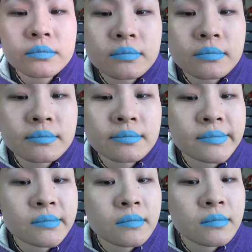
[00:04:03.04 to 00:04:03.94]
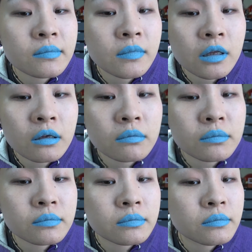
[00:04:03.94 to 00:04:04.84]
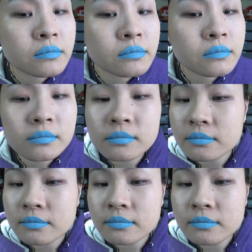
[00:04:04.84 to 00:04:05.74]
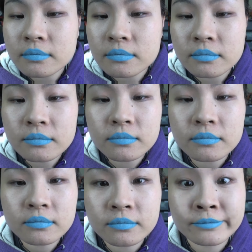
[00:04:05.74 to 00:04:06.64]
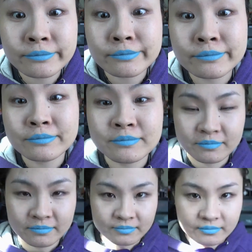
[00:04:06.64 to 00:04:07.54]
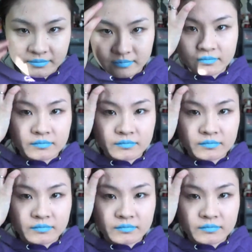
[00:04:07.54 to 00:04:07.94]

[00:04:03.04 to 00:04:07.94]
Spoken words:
[no speech]